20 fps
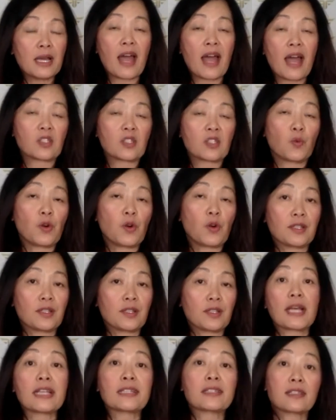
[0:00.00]
that's where,
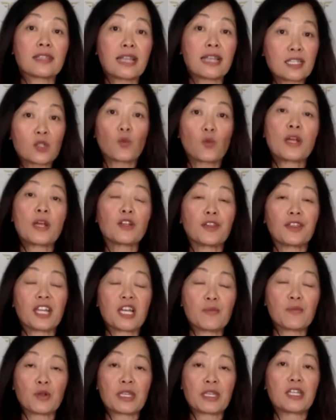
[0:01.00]
so that's the one good
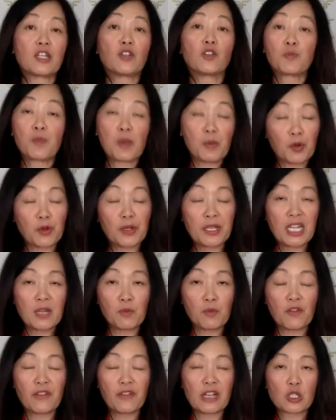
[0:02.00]
thing about keto is people are
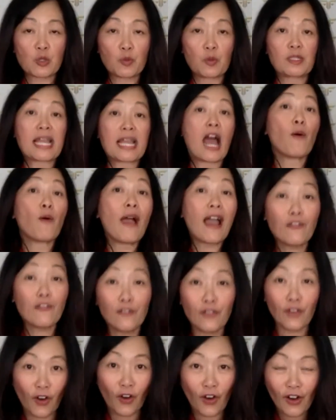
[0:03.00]
eating more vegetables.
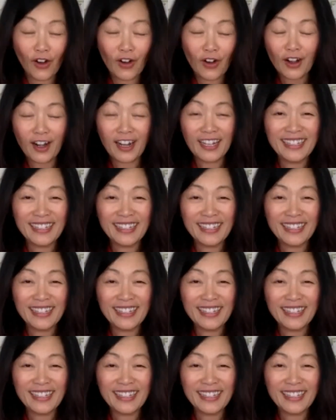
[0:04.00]
However,